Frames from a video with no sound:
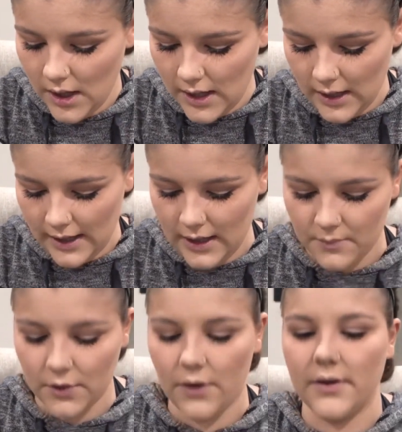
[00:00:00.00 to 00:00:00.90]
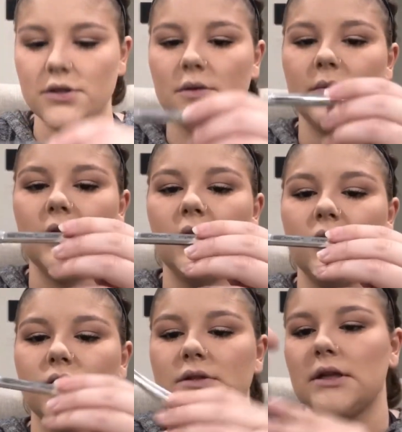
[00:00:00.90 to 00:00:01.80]
And I am going to
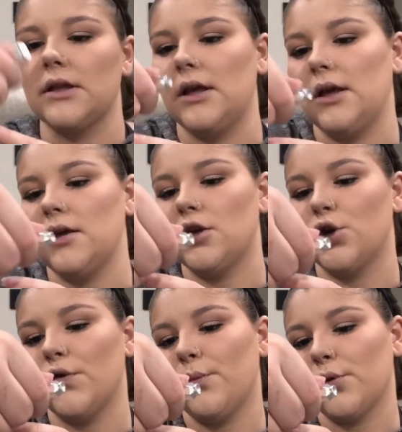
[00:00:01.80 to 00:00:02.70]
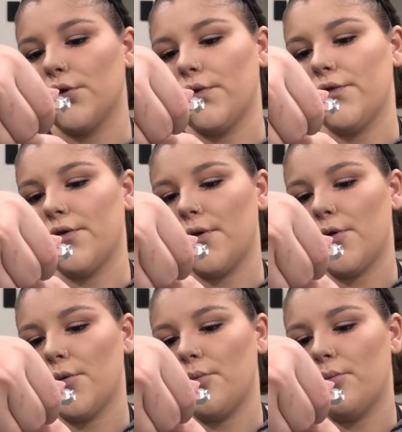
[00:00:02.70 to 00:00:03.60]
be using the Goof Proof
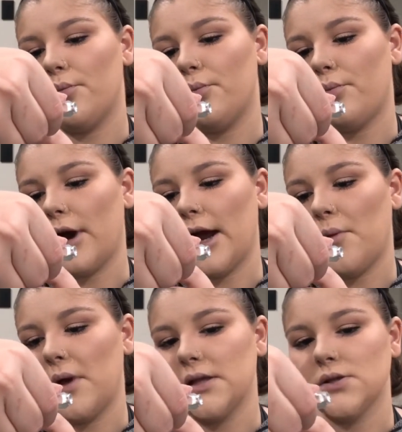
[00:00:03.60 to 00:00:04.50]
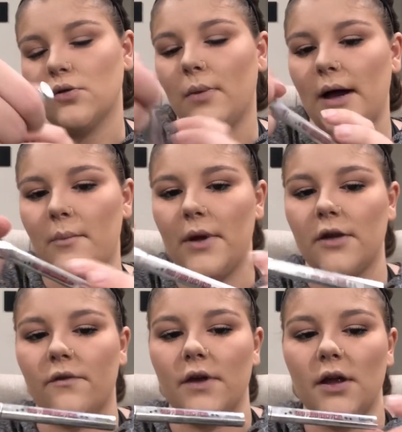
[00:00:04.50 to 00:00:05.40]
Brow Pencil by
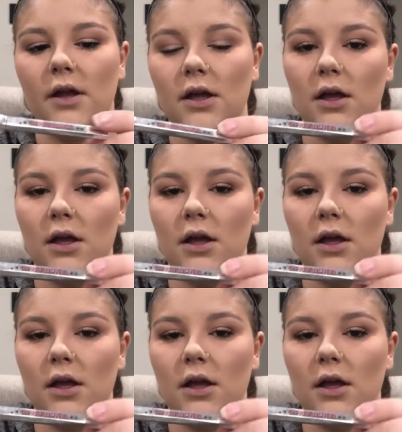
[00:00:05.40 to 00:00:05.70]
Benefit